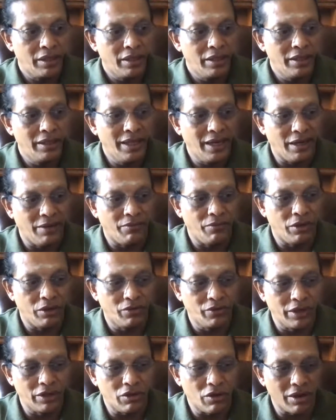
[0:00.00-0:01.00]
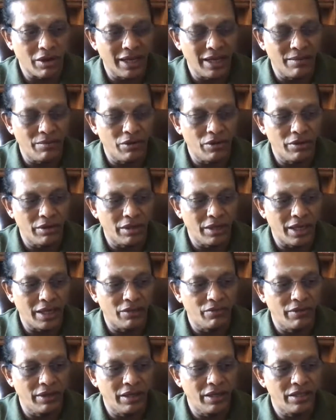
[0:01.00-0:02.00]
Yeah, what we are talking about,
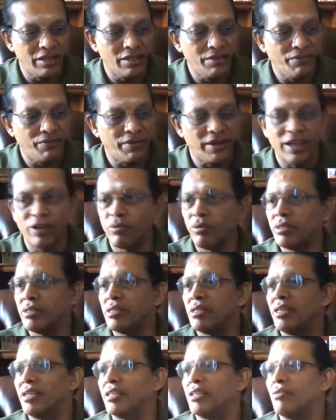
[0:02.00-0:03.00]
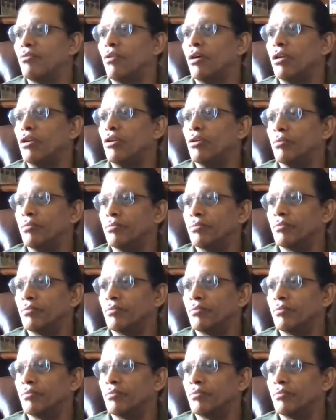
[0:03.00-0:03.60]
Advik, is the frequency and the volume.